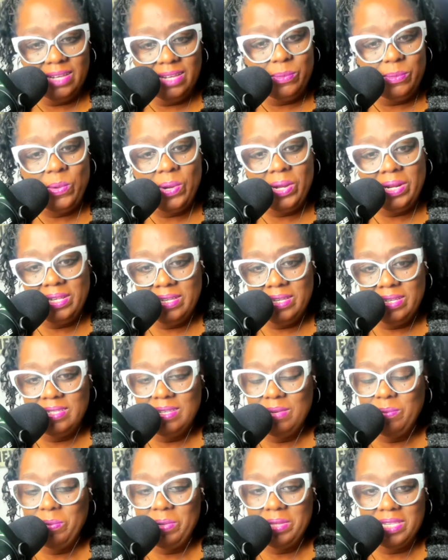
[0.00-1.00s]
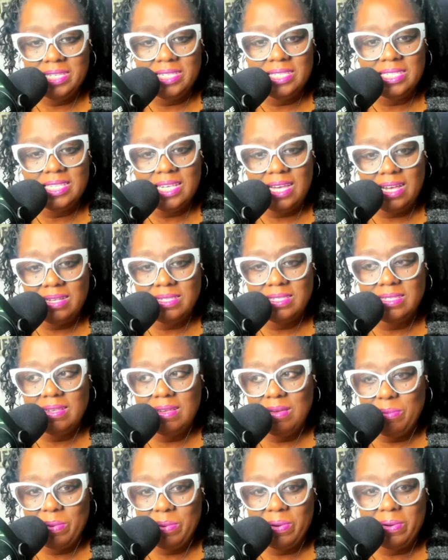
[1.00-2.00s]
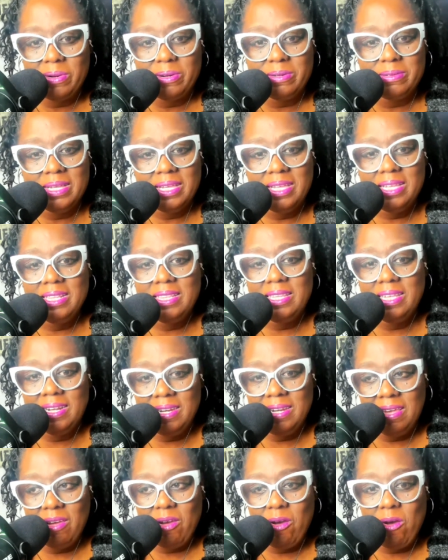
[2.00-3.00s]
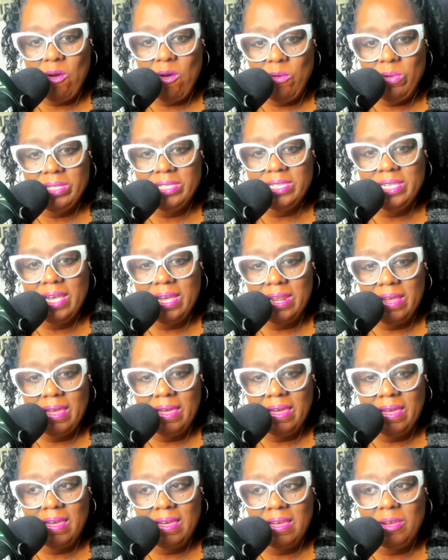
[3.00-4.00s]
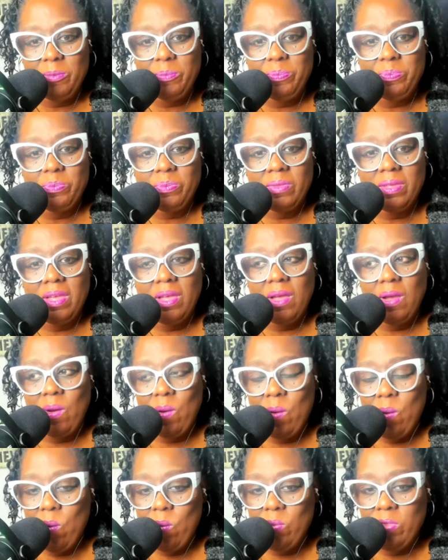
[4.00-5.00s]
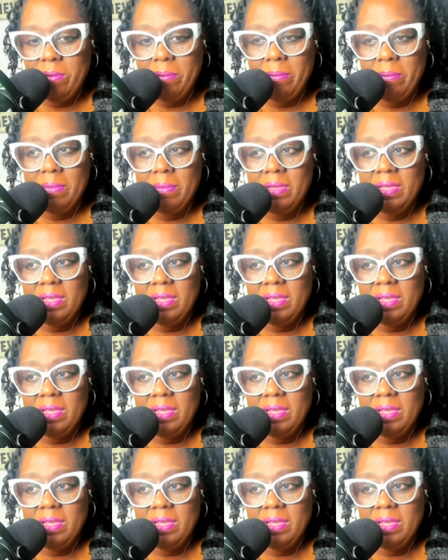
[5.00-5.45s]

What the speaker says: what is it with this South suburb that they always gotta have all the